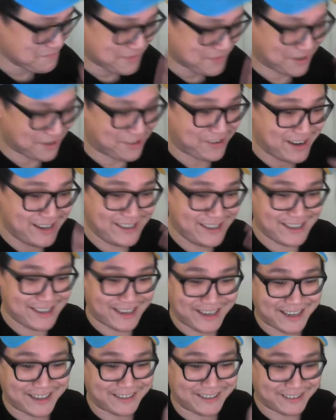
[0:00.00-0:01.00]
Already I
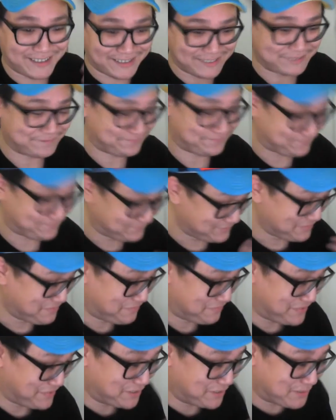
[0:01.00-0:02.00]
can
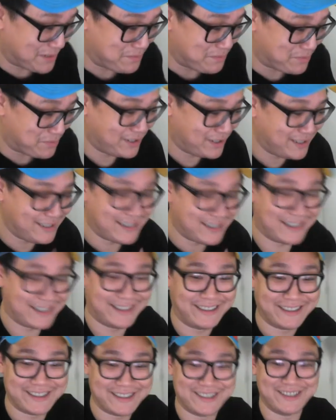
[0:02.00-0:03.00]
feel my body
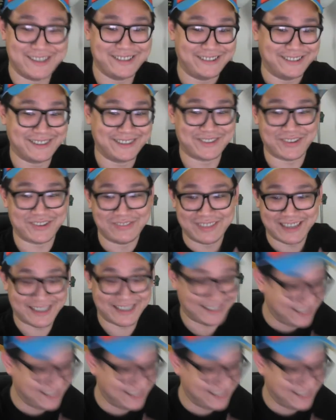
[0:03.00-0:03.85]
getting the chills from that.